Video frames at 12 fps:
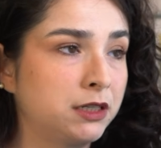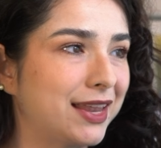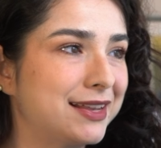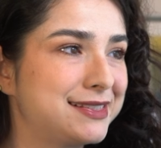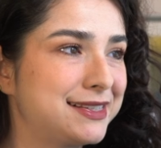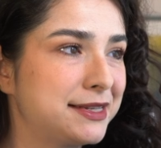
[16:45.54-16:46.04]

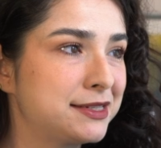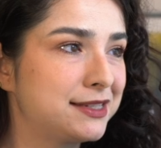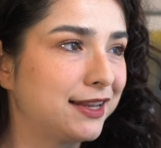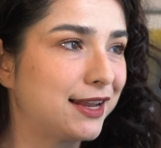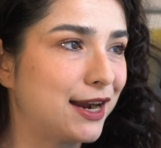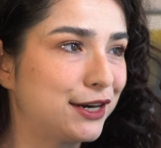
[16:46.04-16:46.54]
And since
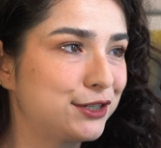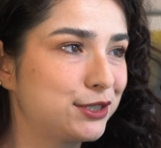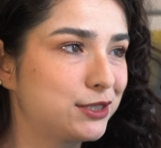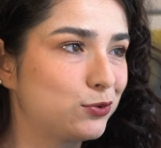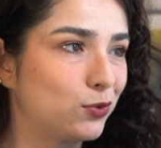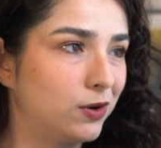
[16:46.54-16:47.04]
the
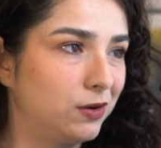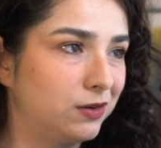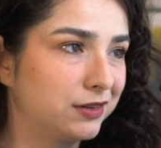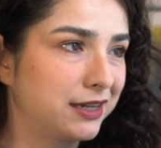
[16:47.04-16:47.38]
largest wall